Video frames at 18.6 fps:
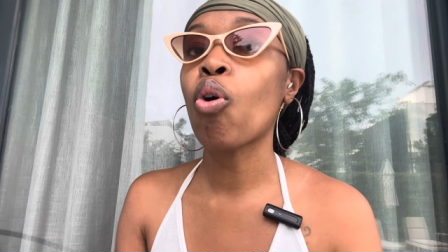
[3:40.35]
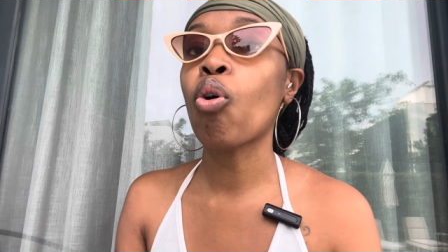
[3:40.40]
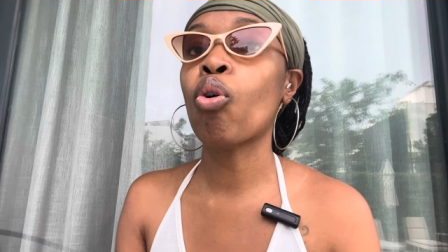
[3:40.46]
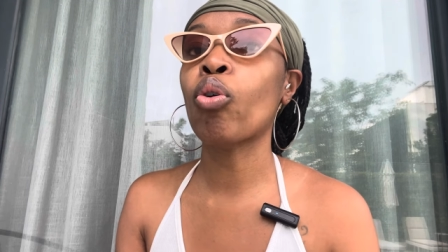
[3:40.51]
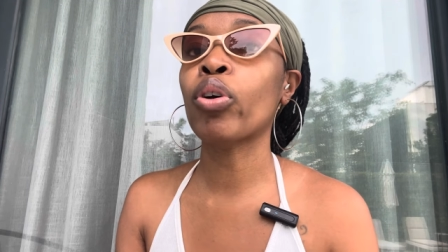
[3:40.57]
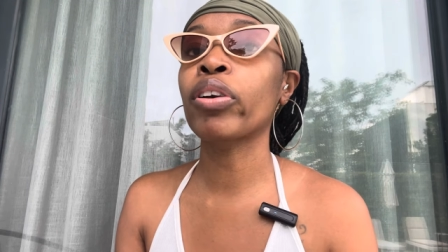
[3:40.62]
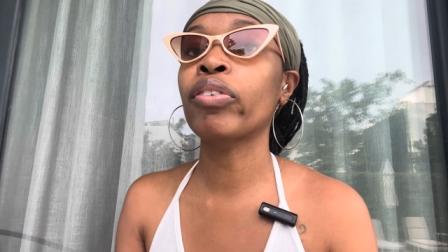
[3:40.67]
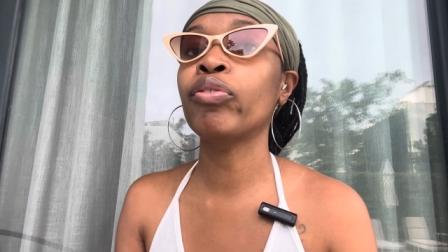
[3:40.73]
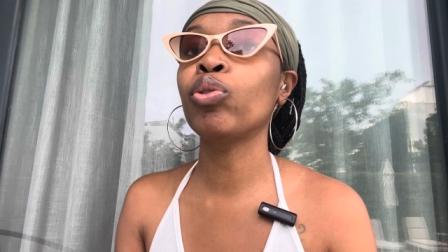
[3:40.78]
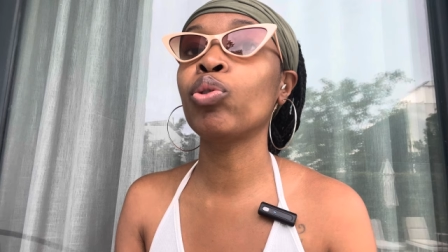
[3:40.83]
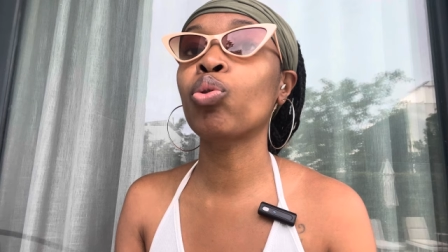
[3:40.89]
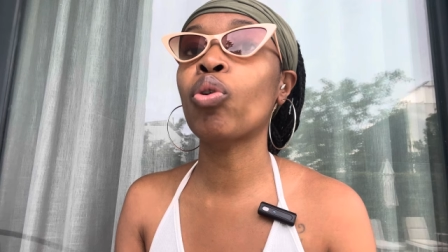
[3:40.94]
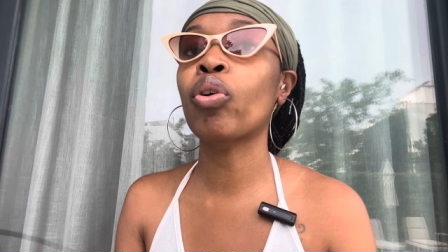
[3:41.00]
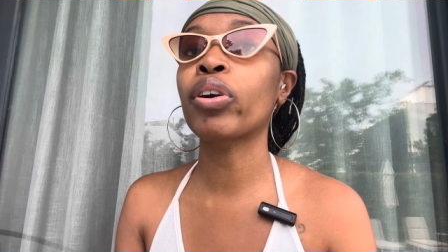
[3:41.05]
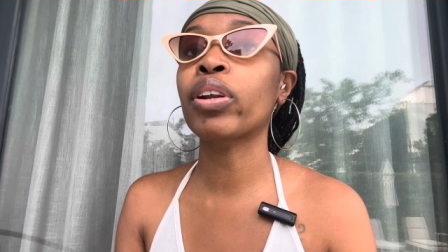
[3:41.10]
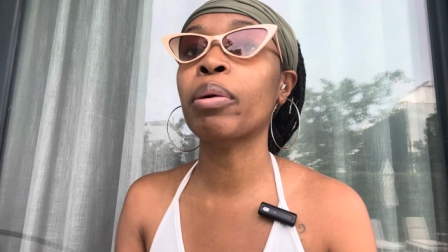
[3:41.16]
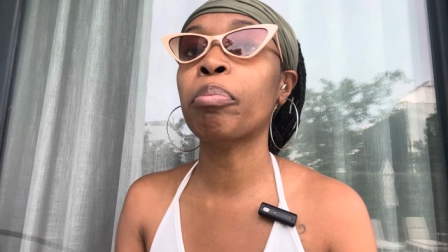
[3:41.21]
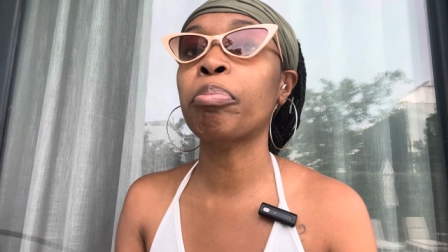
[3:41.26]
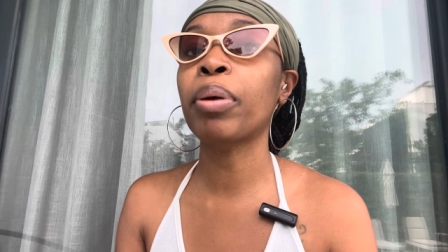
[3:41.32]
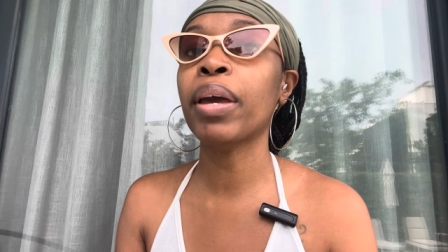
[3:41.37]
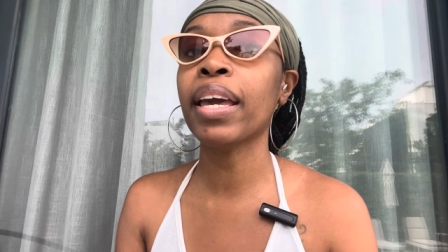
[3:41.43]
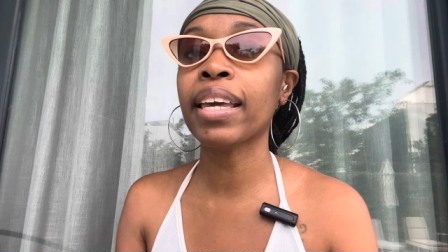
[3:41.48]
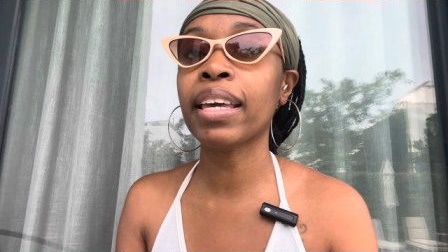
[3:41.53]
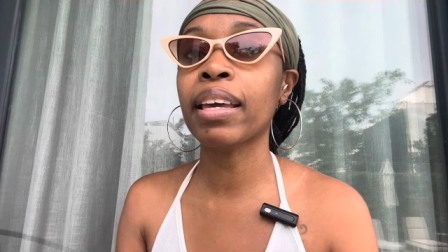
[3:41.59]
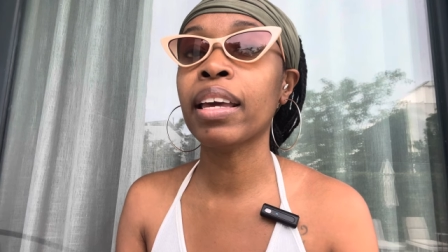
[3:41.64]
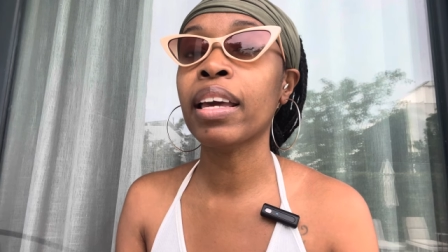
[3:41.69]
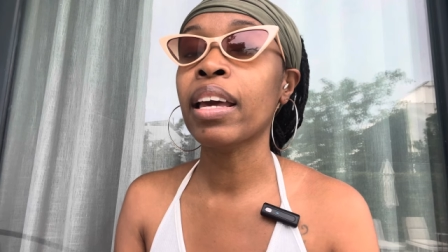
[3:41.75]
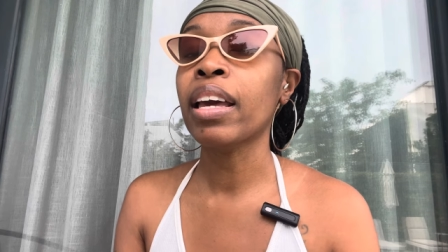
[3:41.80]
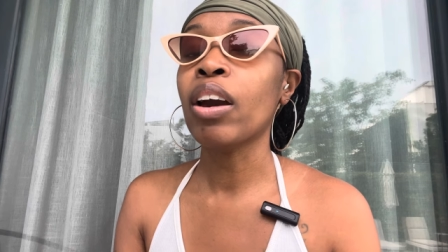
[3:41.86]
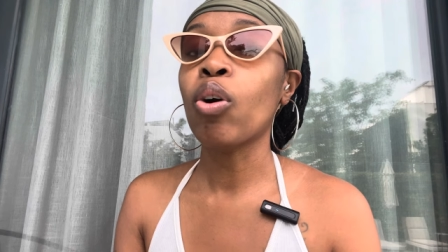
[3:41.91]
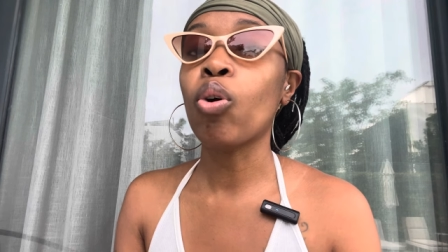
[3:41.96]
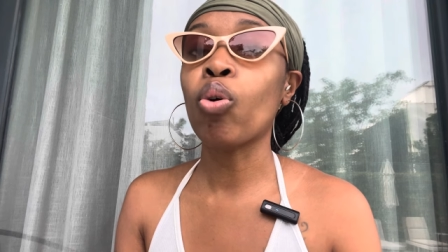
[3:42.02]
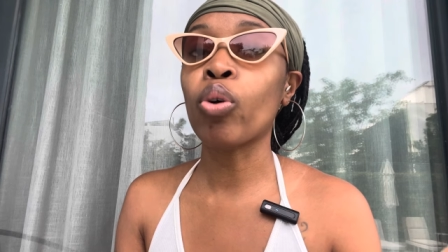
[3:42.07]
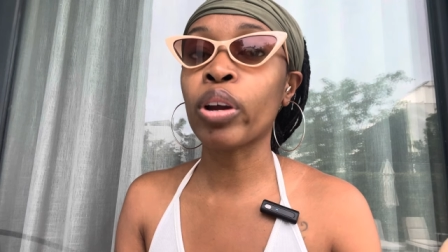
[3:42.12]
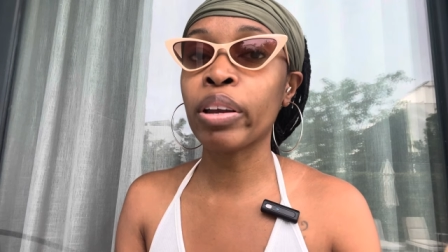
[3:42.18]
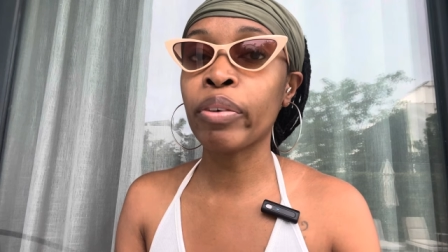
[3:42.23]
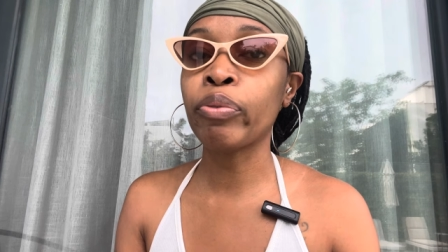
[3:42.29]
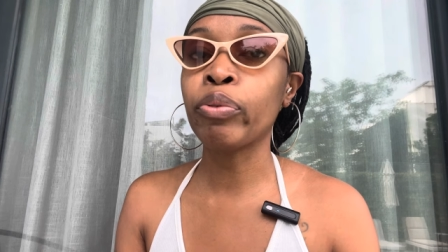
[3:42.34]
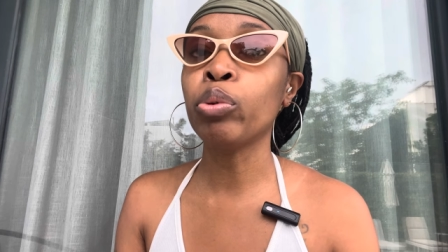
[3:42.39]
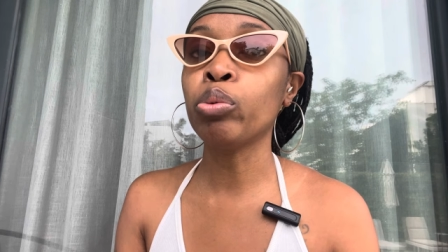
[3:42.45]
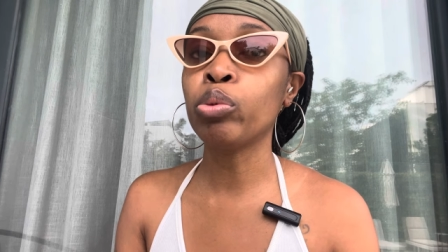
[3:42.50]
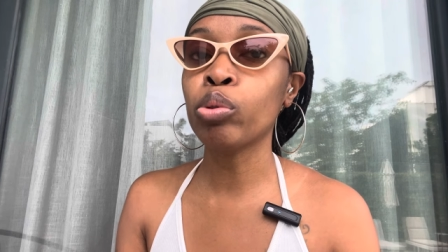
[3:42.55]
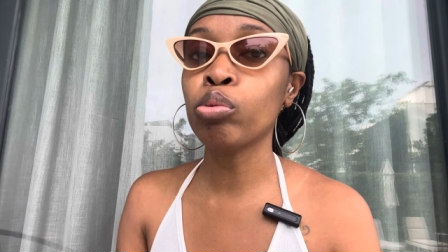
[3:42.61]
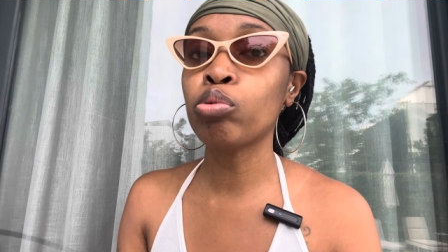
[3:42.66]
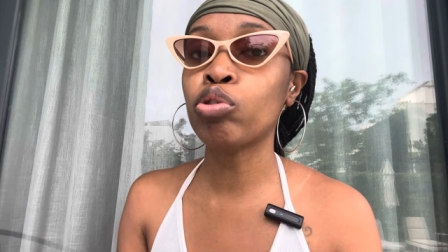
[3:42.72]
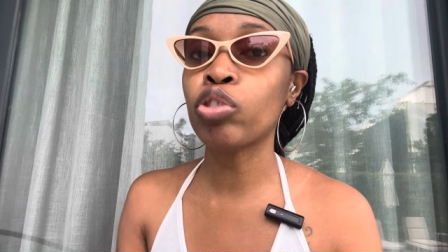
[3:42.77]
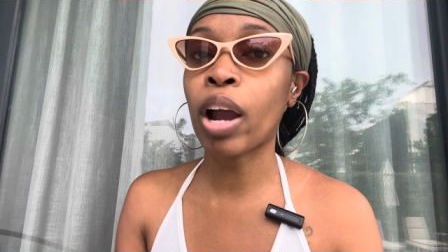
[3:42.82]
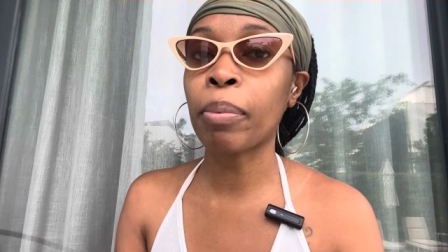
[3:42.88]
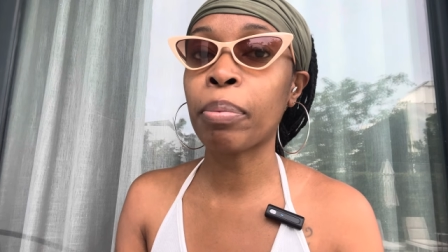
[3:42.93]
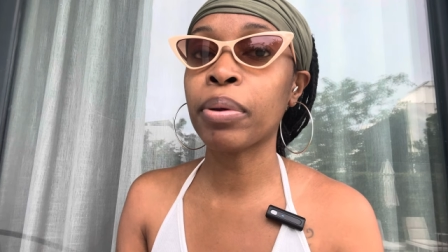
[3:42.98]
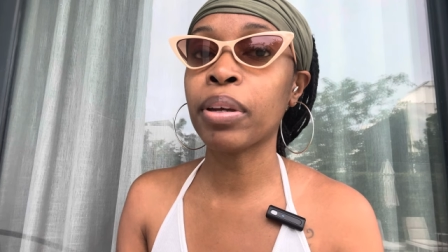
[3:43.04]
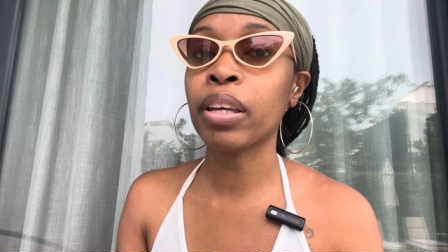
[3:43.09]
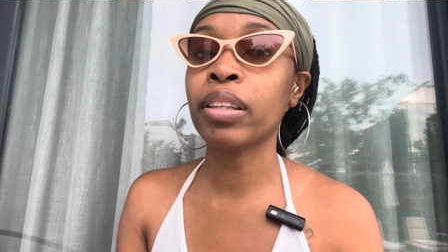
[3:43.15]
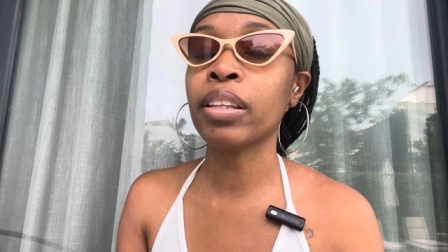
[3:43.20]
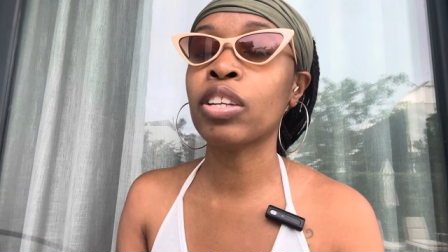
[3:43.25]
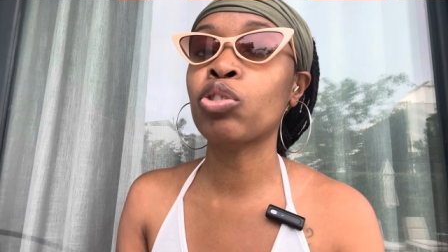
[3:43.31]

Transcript: or if you're going to pick it or if you do drop it,